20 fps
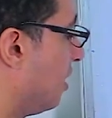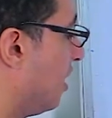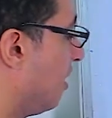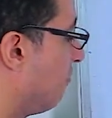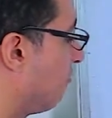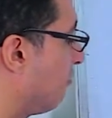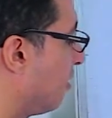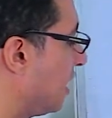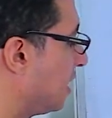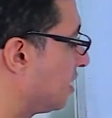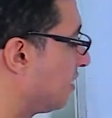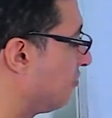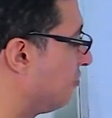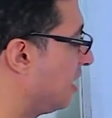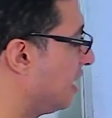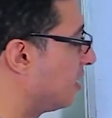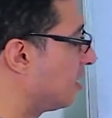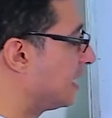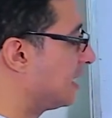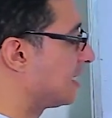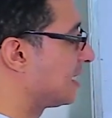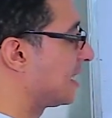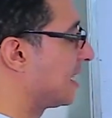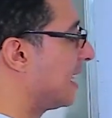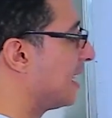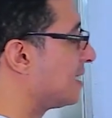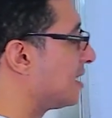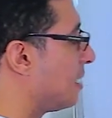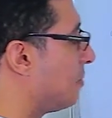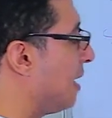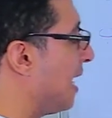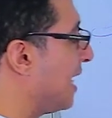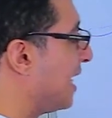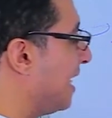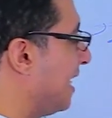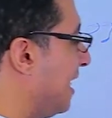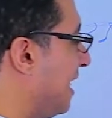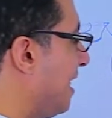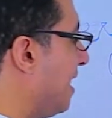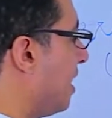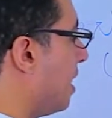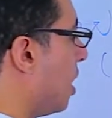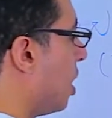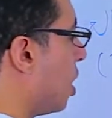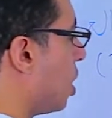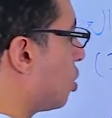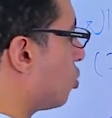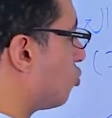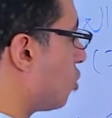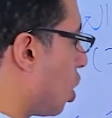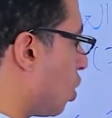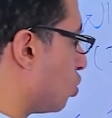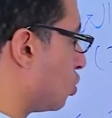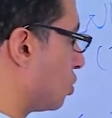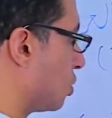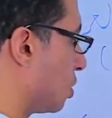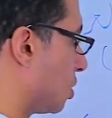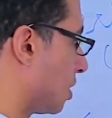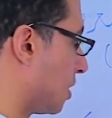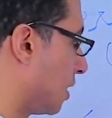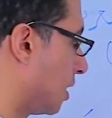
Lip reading: the infinitive here is kataba, he wrote.